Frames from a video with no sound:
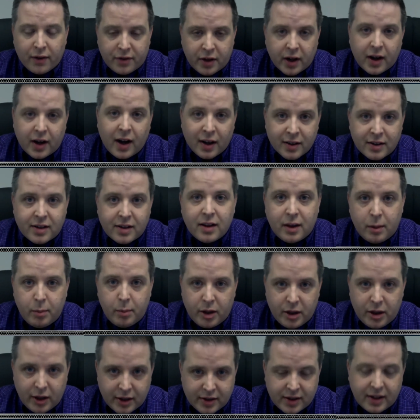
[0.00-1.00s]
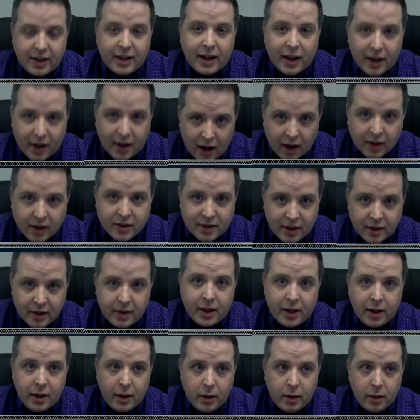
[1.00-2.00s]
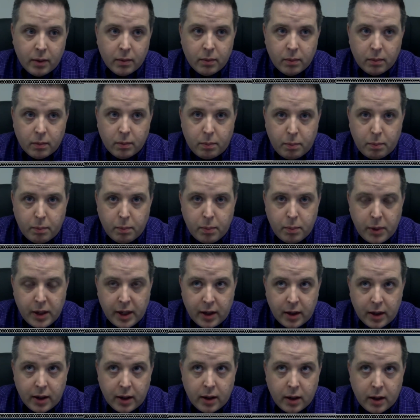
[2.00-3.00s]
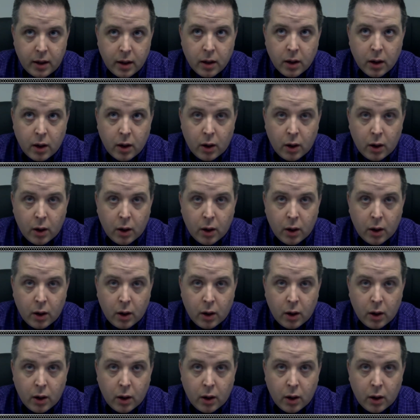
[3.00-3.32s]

have to constantly be listening and constantly be,